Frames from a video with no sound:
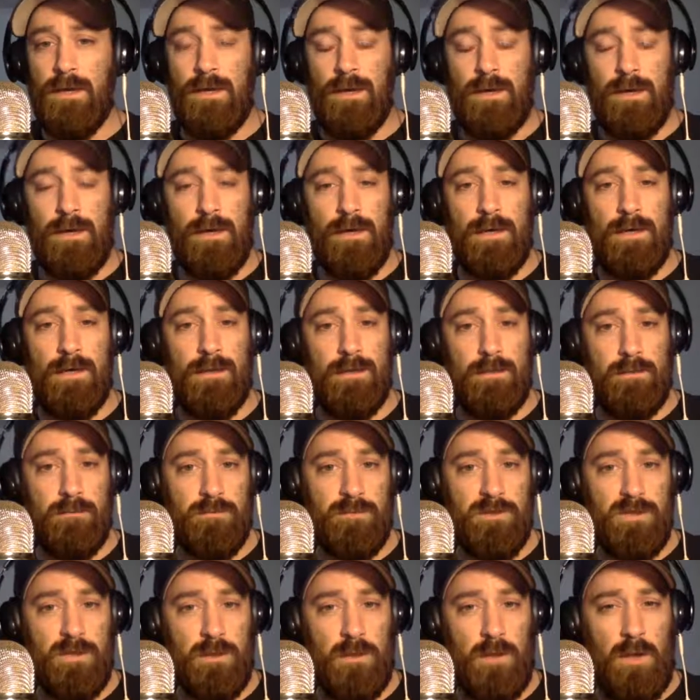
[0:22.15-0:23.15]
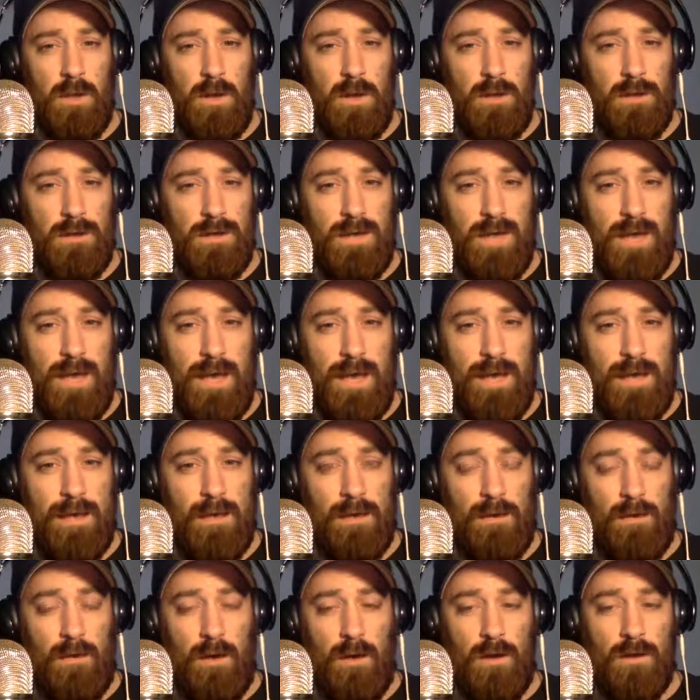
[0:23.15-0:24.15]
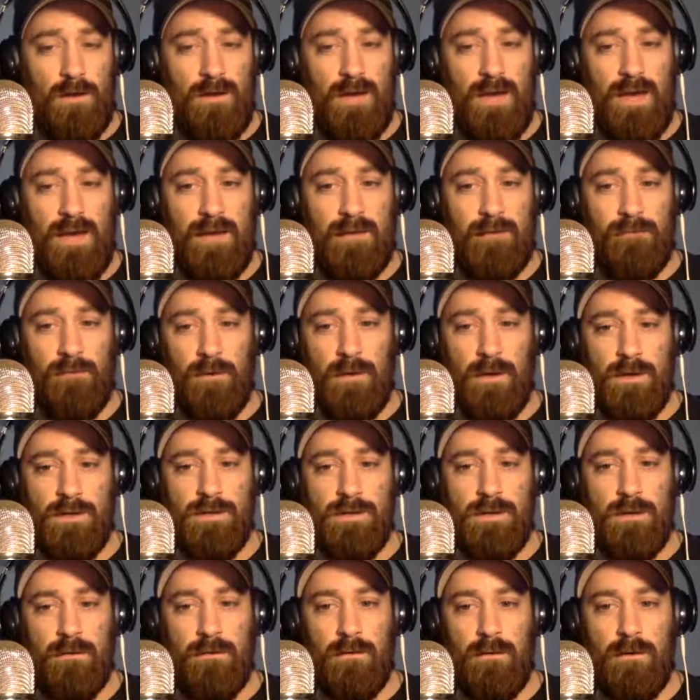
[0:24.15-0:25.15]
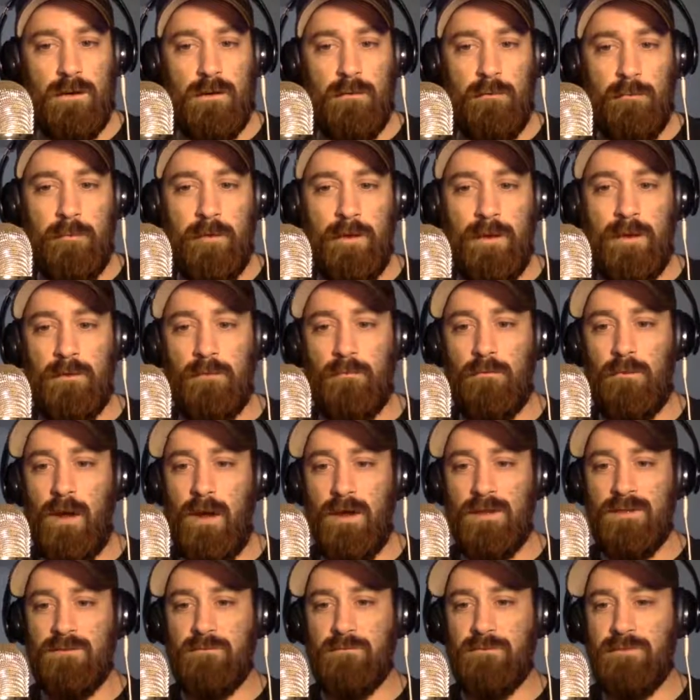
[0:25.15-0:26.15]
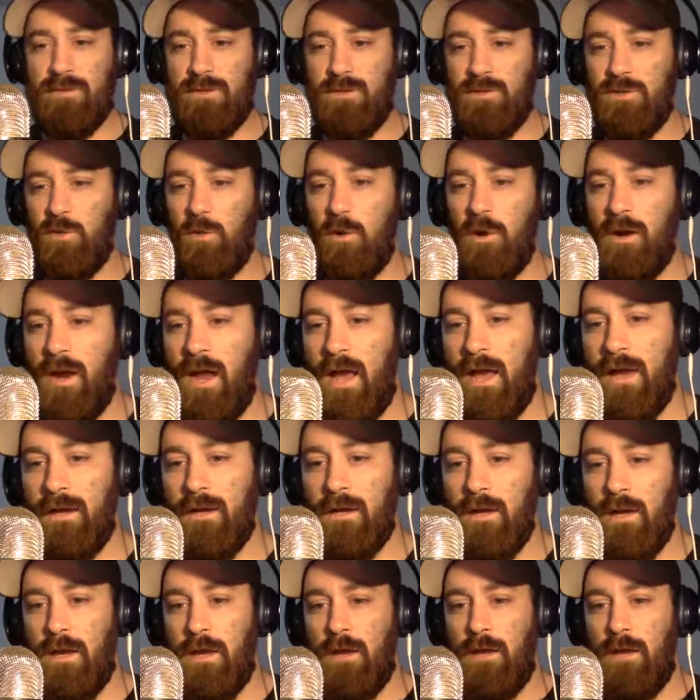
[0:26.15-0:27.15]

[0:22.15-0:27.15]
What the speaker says: It was a long day and a long night for us here on MMA on the Rocks. It was a short night